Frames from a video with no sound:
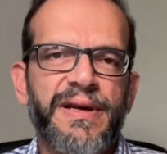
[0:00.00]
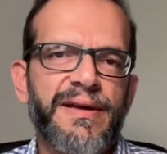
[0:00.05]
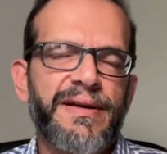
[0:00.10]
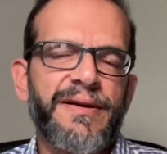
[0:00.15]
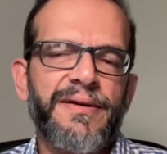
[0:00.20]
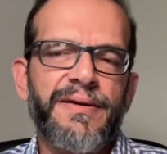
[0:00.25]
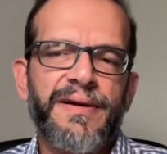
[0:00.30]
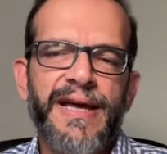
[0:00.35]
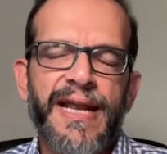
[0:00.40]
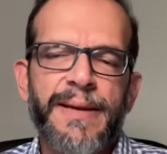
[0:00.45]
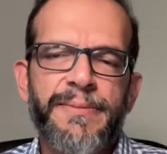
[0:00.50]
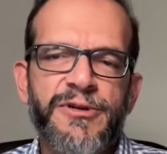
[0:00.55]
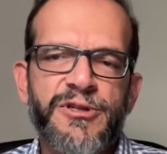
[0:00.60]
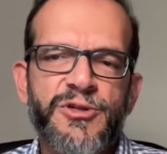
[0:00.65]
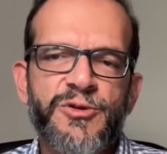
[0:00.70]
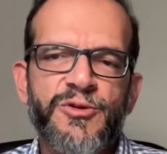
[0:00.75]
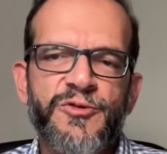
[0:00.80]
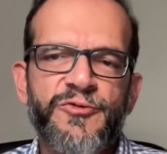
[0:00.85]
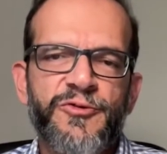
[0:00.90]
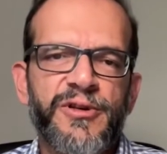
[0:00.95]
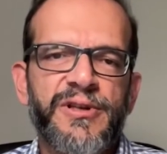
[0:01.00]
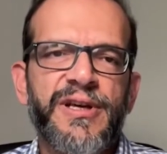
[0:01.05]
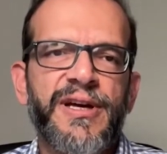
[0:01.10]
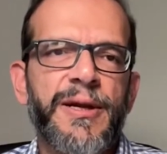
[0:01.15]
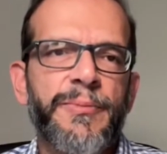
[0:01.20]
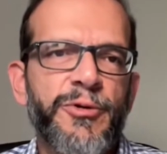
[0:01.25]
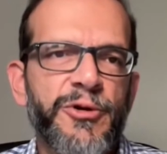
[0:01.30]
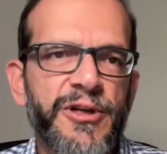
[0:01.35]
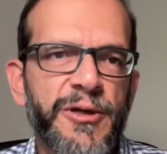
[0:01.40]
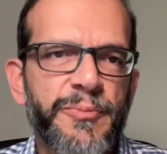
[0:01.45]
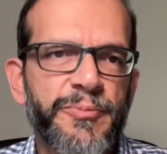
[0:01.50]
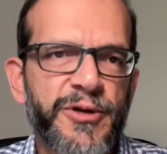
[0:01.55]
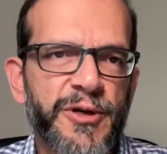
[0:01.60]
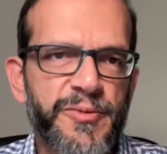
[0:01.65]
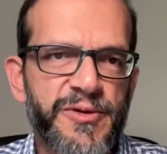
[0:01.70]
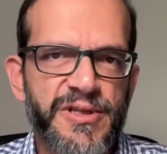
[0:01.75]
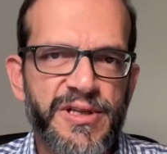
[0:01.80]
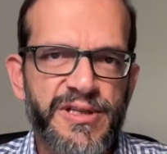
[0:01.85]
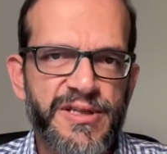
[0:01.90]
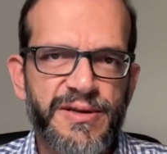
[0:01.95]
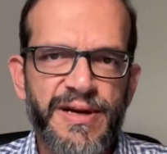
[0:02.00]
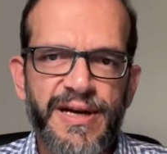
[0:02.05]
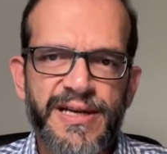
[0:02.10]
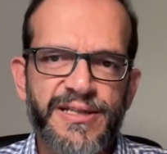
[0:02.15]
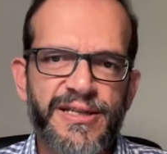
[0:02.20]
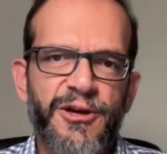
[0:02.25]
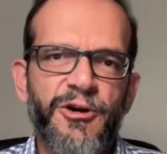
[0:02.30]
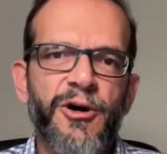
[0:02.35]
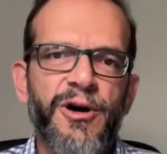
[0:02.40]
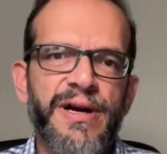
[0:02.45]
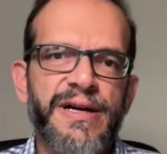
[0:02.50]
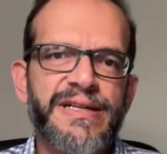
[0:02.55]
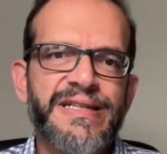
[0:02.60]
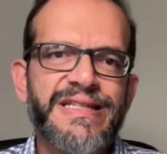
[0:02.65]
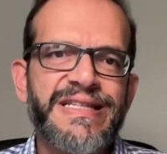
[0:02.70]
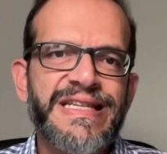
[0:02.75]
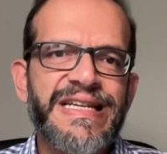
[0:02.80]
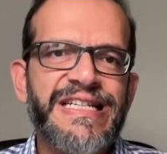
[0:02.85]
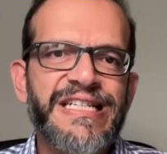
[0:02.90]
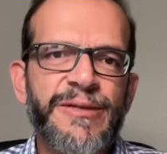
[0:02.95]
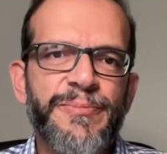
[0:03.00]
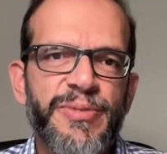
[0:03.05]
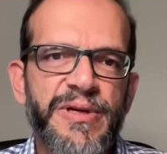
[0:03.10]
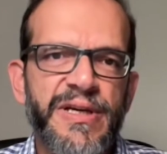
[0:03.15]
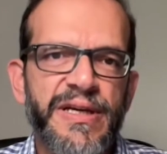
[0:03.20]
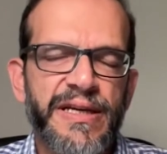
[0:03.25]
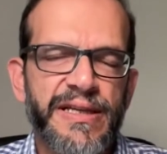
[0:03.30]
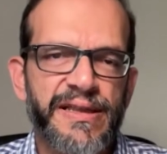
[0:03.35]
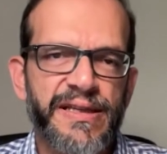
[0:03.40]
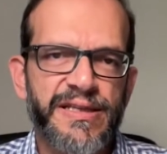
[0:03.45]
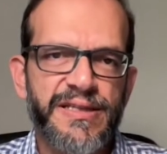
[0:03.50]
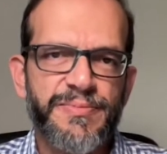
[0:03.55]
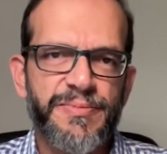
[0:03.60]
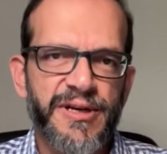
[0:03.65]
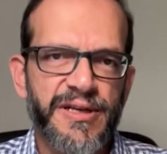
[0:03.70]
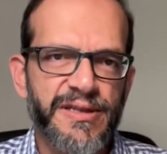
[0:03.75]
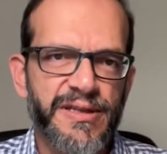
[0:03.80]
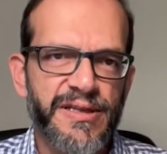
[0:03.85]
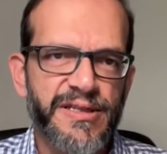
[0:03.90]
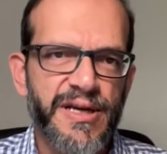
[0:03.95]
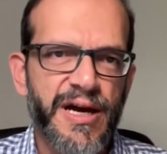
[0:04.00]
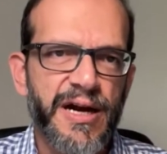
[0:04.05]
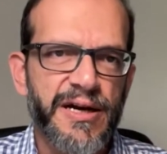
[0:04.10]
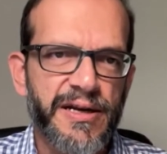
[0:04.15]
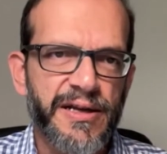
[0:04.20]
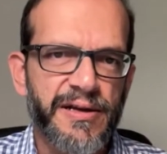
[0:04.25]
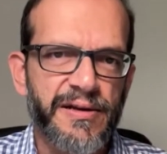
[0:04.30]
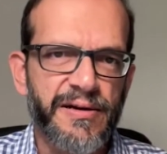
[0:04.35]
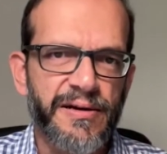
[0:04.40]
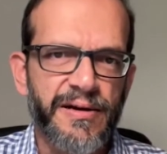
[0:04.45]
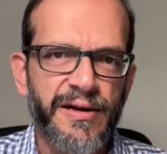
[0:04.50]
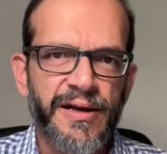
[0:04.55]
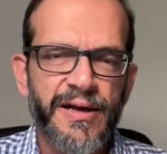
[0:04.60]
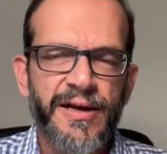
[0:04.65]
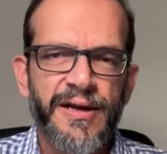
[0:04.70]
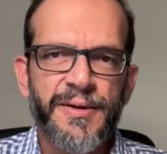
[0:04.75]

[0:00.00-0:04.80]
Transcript: you know cannabis used for therapeutic purposes, as they call it CTP in this in this article